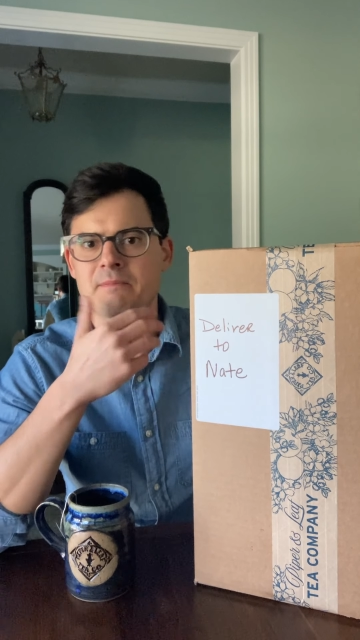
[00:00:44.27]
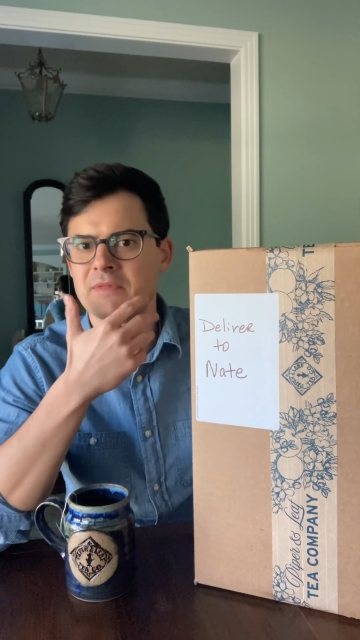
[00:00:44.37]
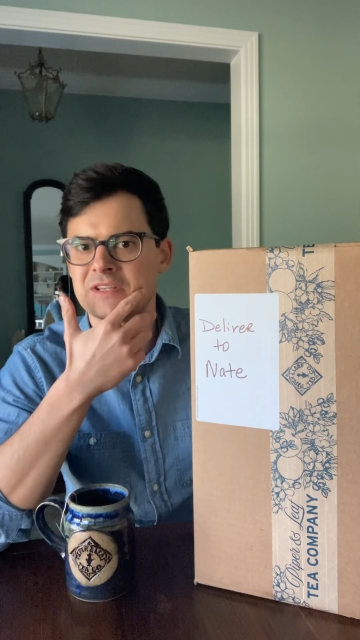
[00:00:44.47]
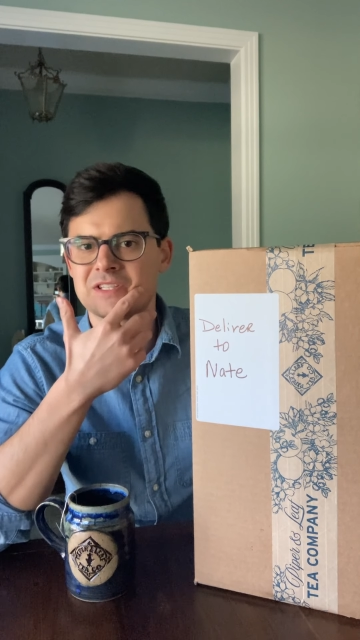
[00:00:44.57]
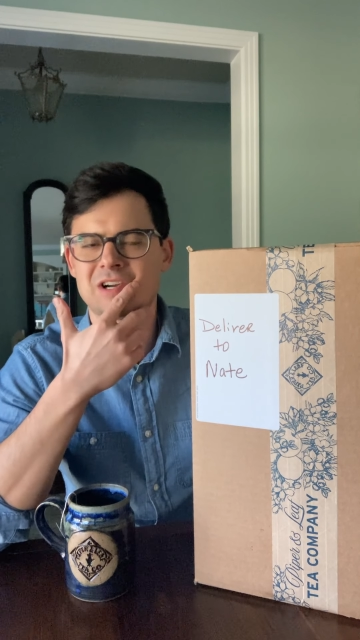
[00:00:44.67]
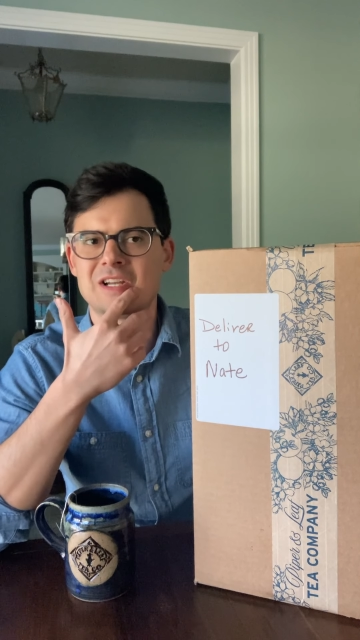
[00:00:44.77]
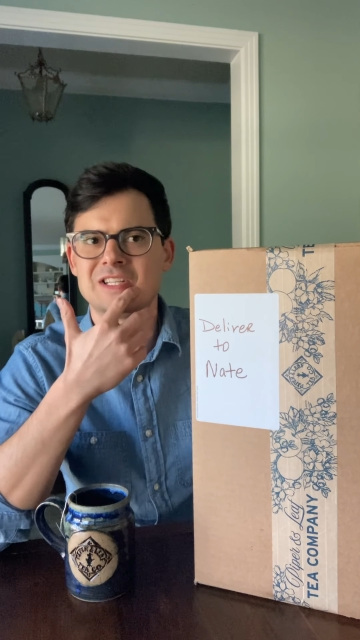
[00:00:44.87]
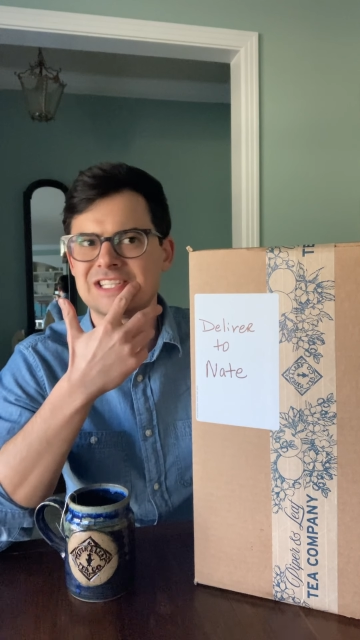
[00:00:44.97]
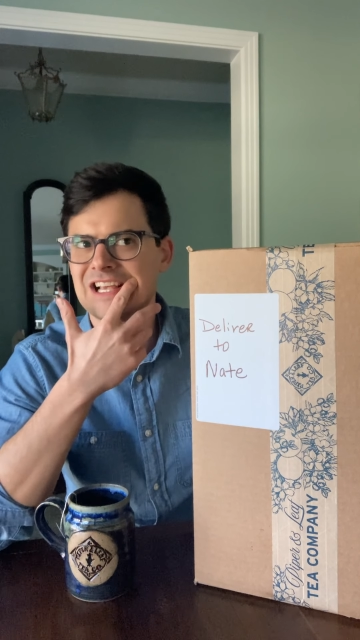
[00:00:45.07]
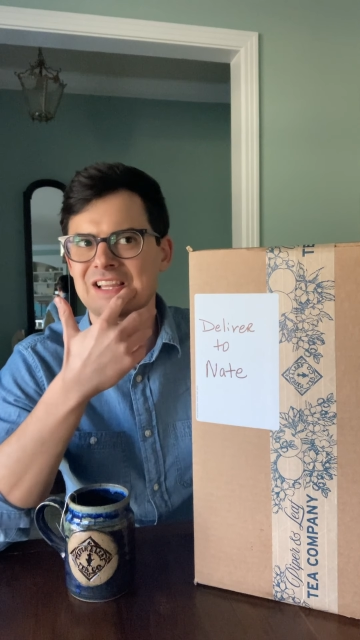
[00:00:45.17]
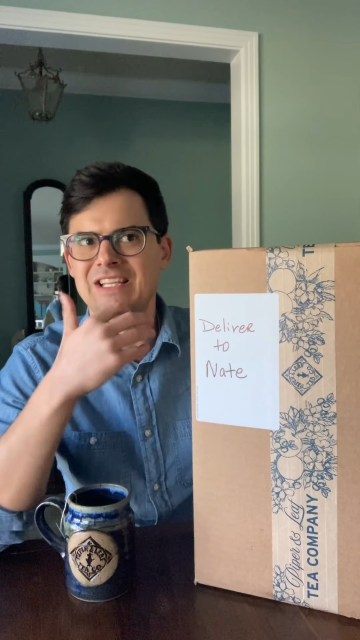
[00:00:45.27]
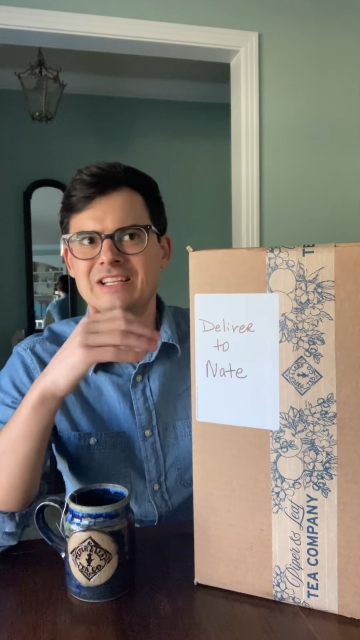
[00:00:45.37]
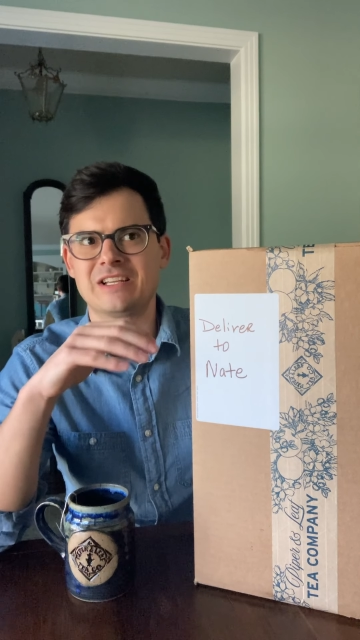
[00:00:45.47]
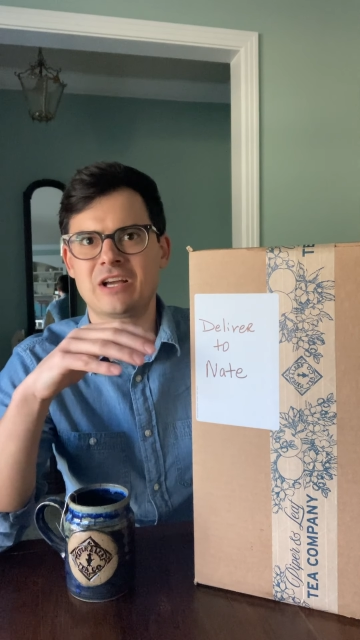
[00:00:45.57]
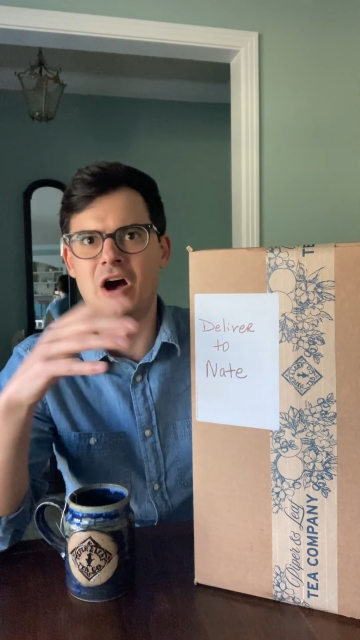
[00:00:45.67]
They started selling
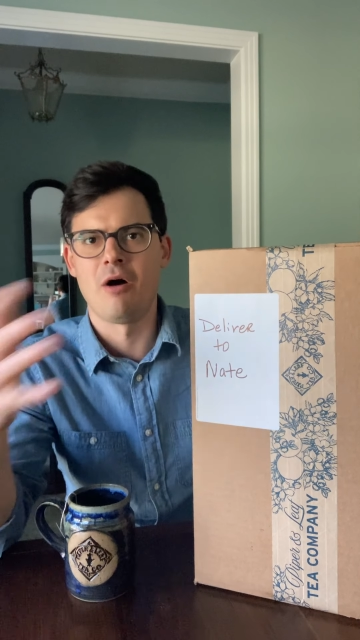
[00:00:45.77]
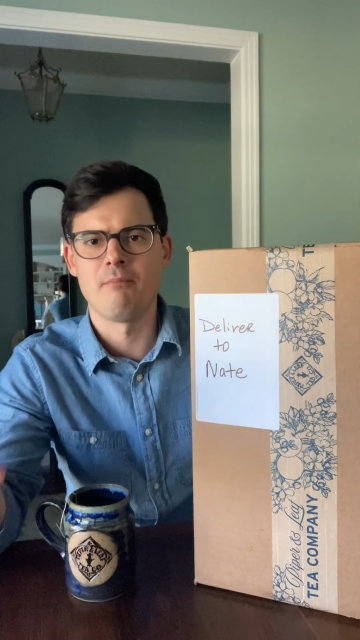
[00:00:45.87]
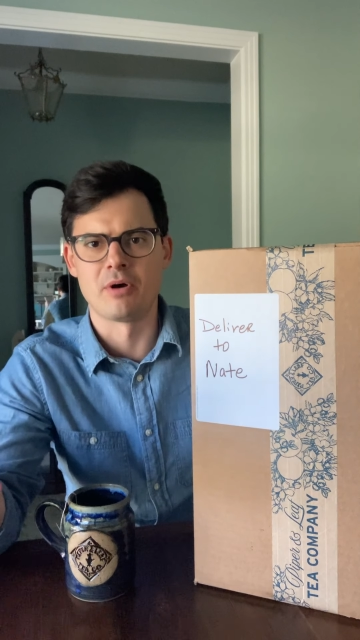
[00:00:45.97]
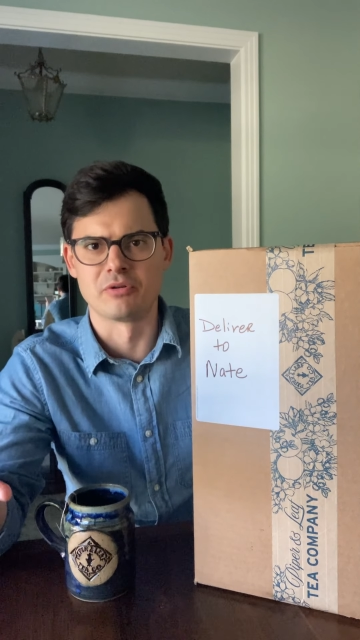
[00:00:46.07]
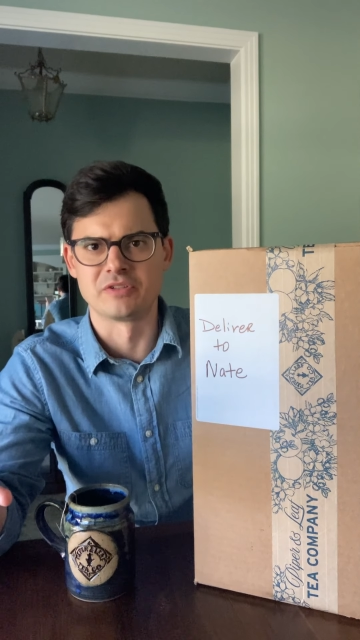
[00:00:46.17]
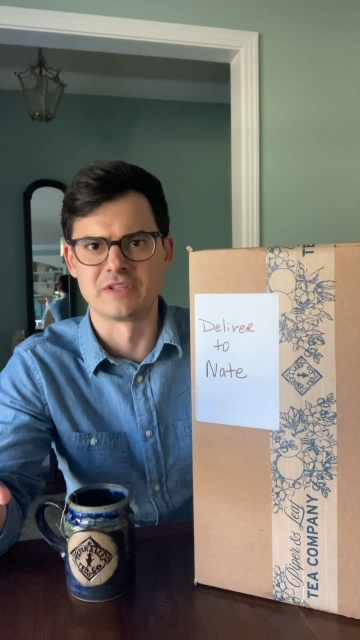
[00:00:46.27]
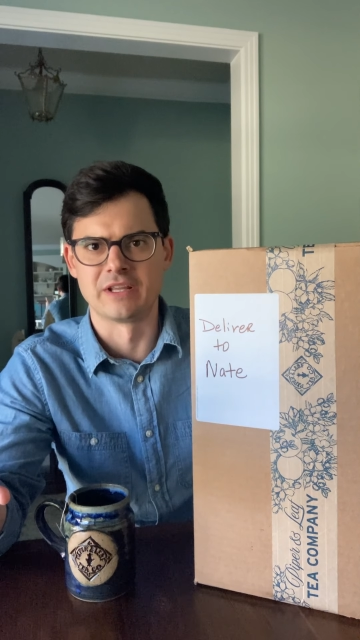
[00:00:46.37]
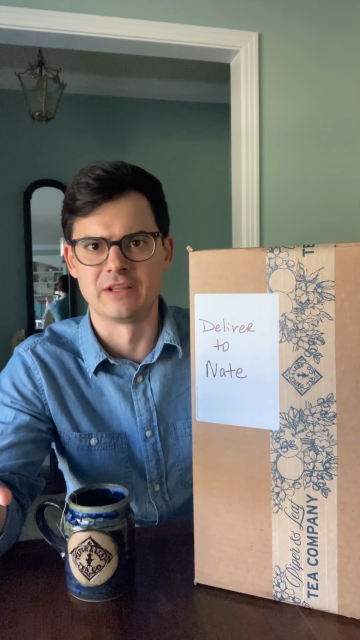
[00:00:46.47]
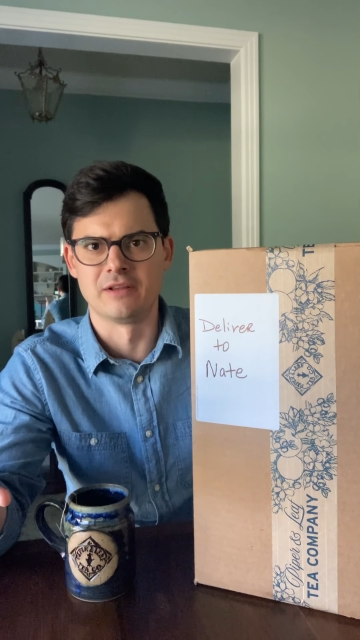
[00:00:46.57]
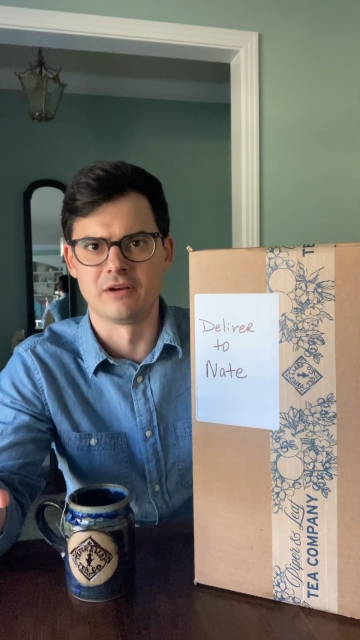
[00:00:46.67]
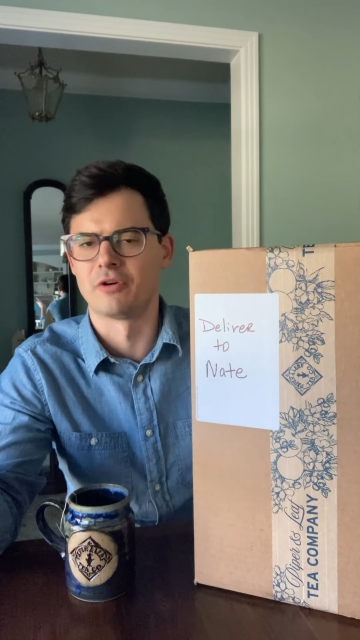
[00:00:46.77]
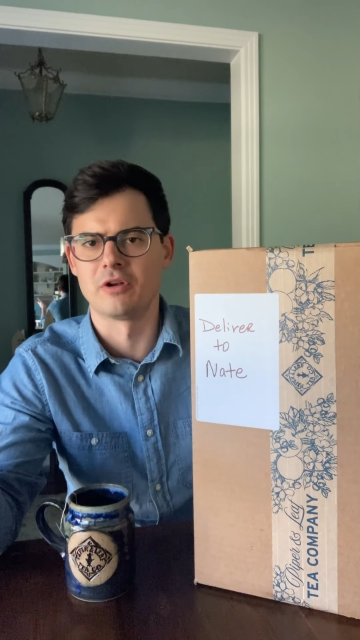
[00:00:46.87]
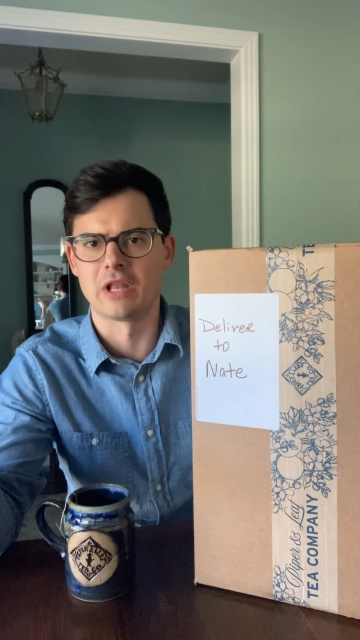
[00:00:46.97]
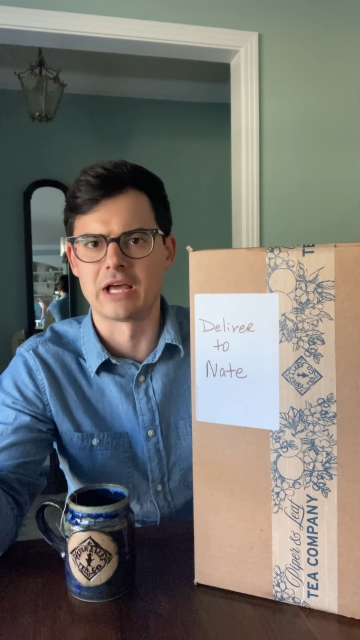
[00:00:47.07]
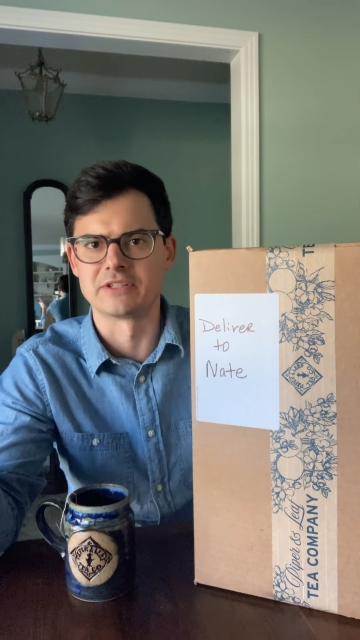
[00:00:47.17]
compost tea,
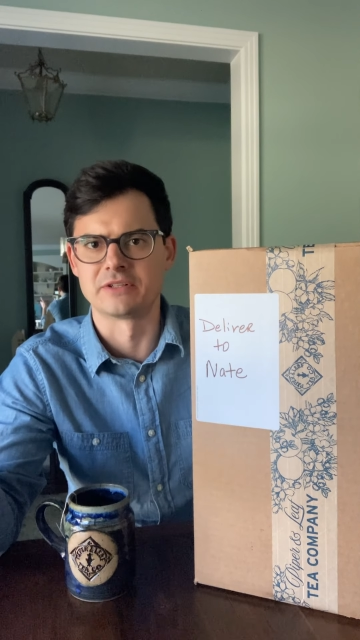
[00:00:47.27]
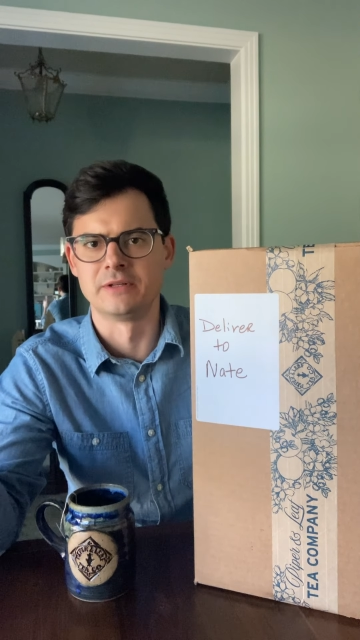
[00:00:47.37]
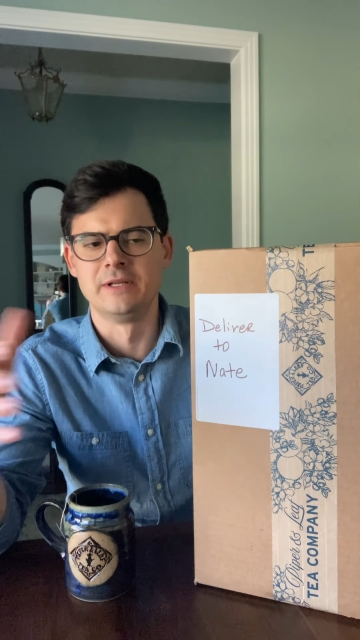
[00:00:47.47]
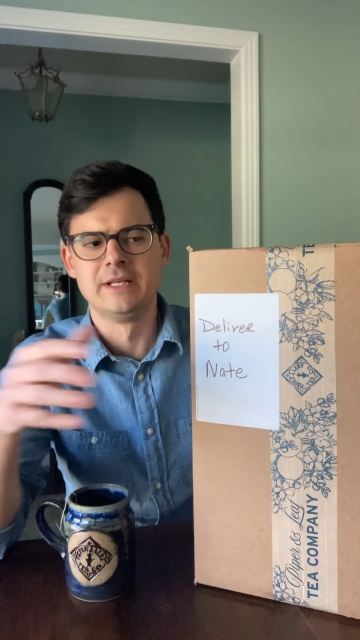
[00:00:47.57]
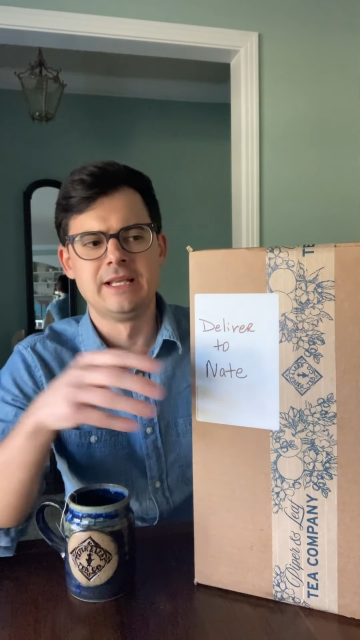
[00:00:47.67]
fertilizer,